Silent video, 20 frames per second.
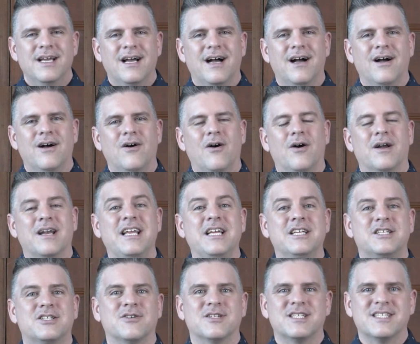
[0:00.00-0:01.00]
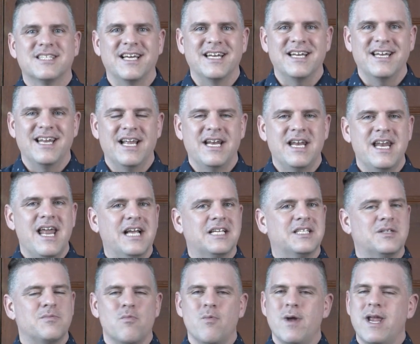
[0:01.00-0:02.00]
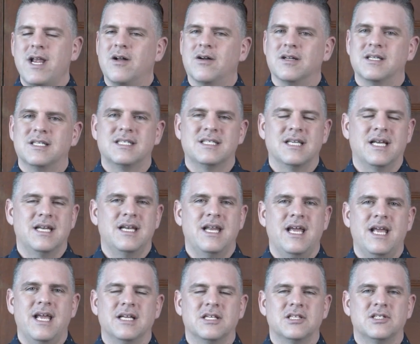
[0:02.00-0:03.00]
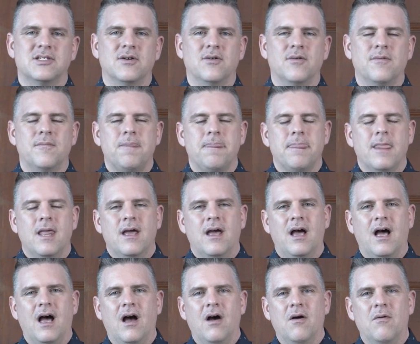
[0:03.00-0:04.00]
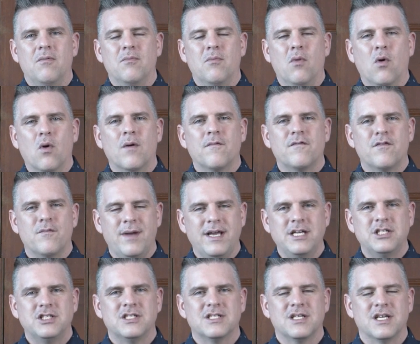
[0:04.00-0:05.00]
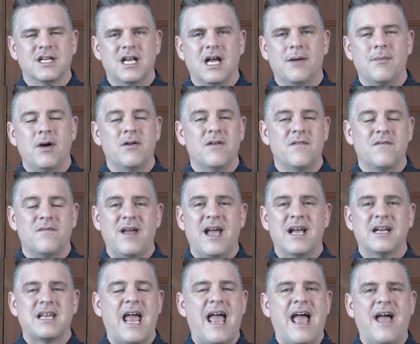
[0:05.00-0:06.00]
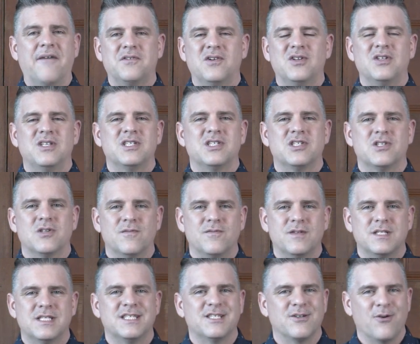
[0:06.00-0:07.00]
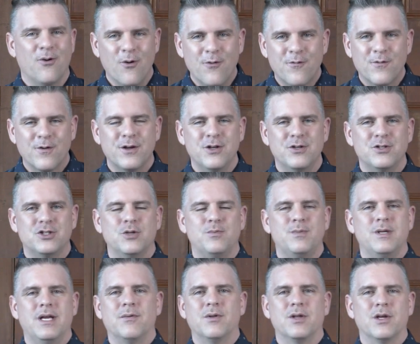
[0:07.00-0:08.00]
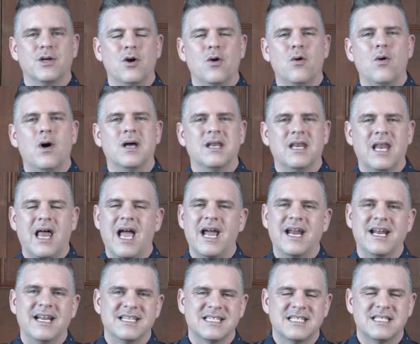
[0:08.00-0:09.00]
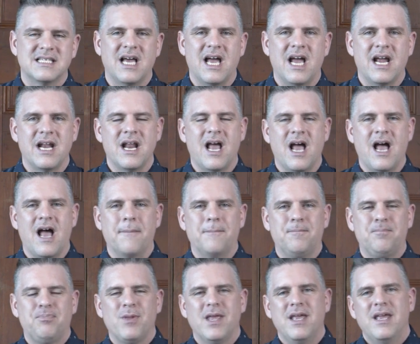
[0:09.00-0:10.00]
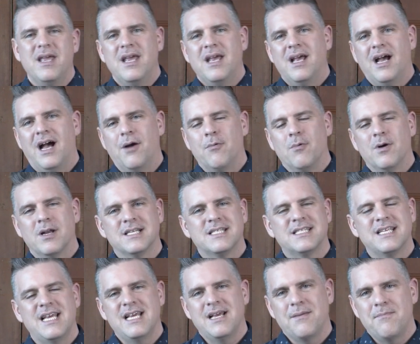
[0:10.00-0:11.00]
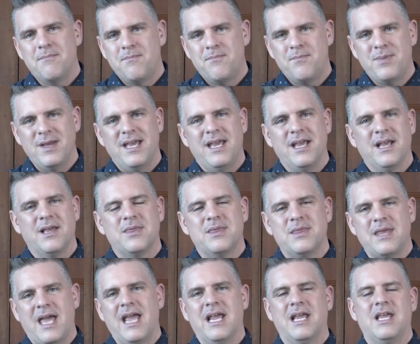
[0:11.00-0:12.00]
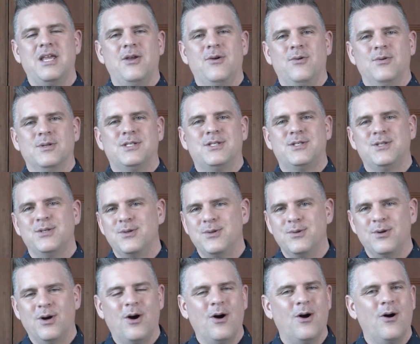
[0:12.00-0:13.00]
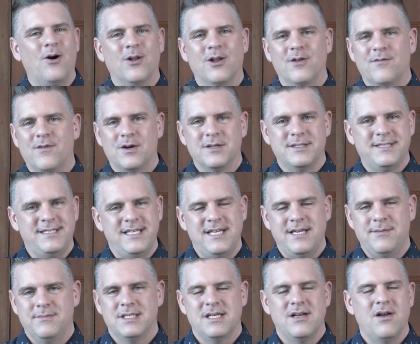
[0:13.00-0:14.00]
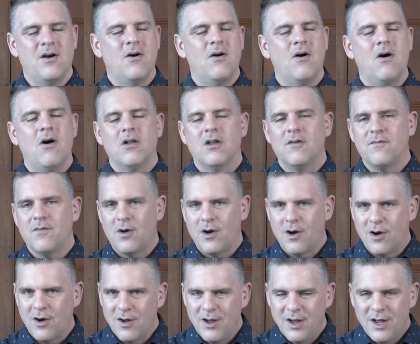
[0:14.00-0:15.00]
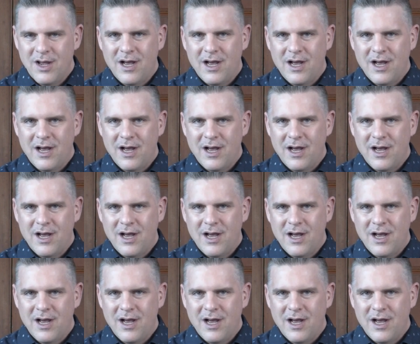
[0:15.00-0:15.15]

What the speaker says: on Easter Sunday, next week on Sunday. And so more information is going to come out. In fact, after this service is over, you should be able to go online and sign up. I want to say a big thank you to all of our teams and all of our